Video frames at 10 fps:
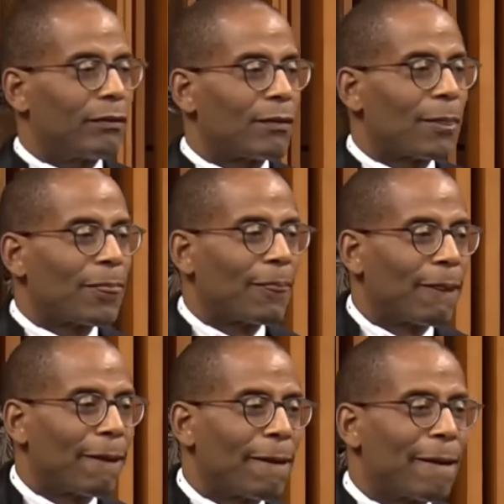Hey, man,
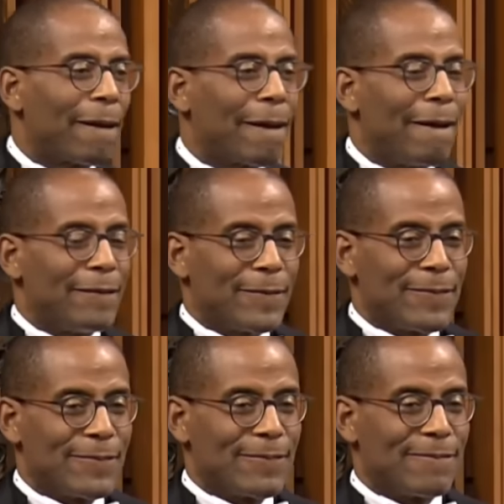he's not muting the mic.
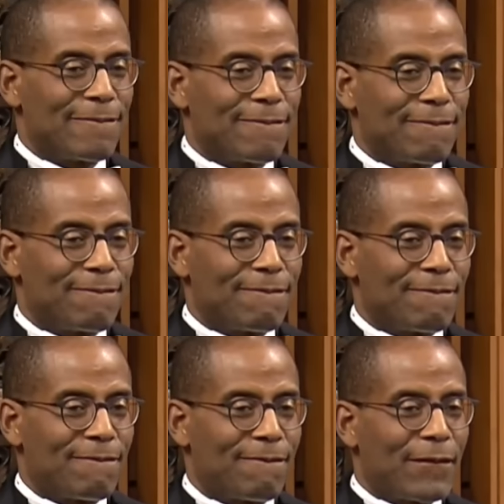
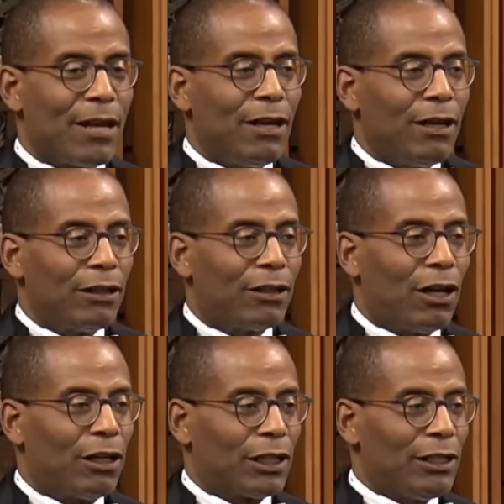He's
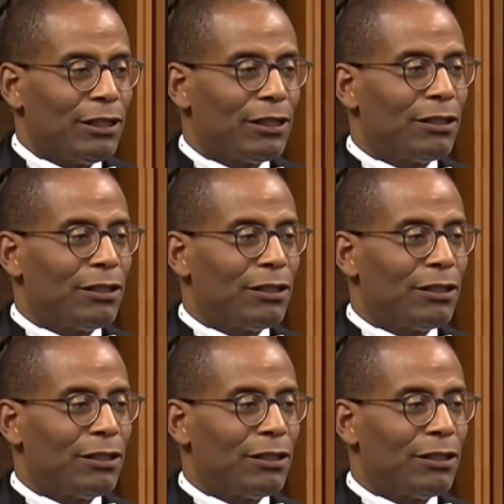not muting the mic.